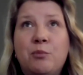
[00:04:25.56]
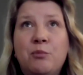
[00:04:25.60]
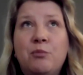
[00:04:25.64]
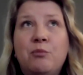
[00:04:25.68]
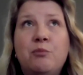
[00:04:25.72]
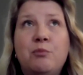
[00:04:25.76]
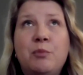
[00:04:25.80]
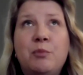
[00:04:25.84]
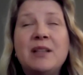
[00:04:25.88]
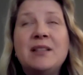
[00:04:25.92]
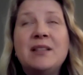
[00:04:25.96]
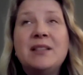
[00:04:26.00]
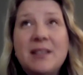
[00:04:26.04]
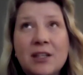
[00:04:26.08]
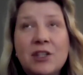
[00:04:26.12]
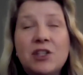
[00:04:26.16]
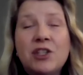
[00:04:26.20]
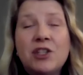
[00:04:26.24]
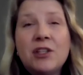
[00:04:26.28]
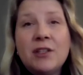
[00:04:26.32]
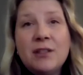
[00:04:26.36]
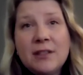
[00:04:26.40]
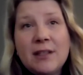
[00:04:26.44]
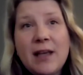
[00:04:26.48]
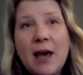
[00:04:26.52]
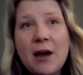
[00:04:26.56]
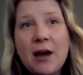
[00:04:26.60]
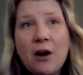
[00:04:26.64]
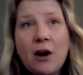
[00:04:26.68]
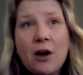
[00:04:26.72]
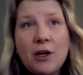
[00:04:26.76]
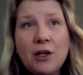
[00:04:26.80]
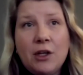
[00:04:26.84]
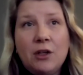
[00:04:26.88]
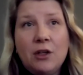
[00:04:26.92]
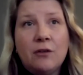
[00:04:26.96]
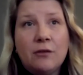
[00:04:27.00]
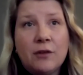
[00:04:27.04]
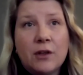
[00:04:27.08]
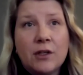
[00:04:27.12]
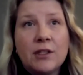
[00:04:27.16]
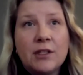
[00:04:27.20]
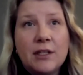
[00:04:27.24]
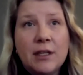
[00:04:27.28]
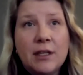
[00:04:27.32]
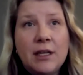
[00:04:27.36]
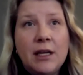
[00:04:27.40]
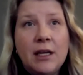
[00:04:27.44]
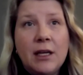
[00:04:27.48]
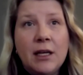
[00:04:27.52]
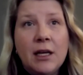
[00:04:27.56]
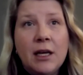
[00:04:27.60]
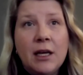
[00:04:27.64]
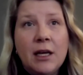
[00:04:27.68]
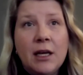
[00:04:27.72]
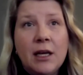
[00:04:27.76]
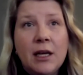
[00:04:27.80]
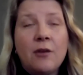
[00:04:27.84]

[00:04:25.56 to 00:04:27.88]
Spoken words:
positions at our university.